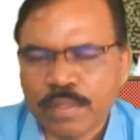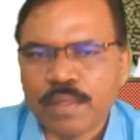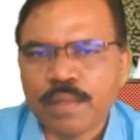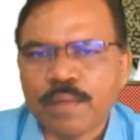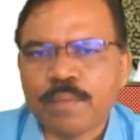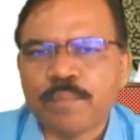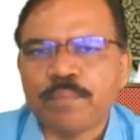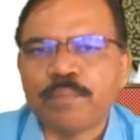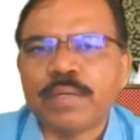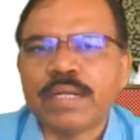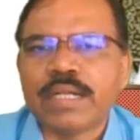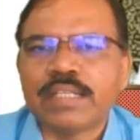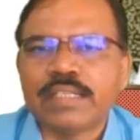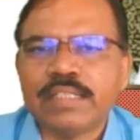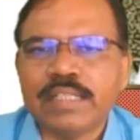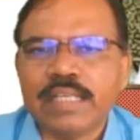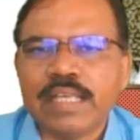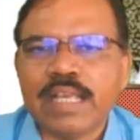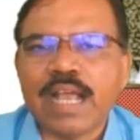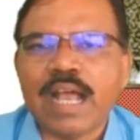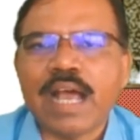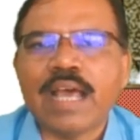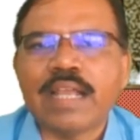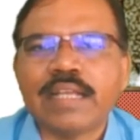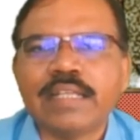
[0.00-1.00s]
but
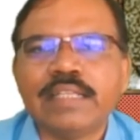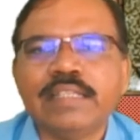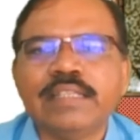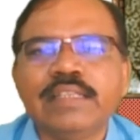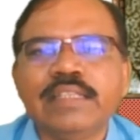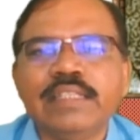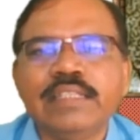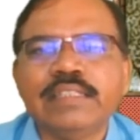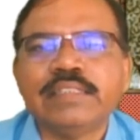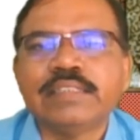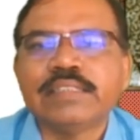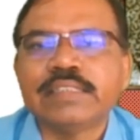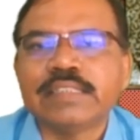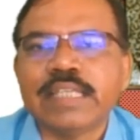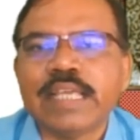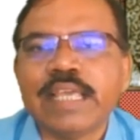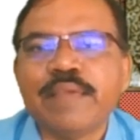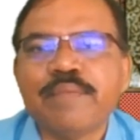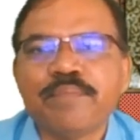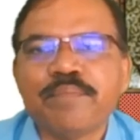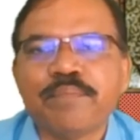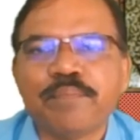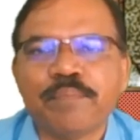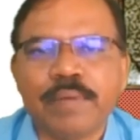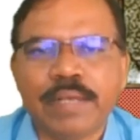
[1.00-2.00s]
they are in the
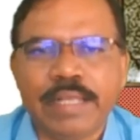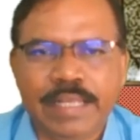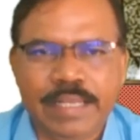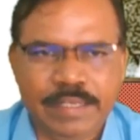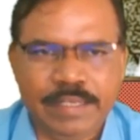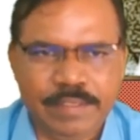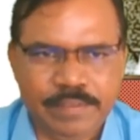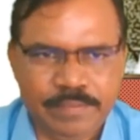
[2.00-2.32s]
same plane.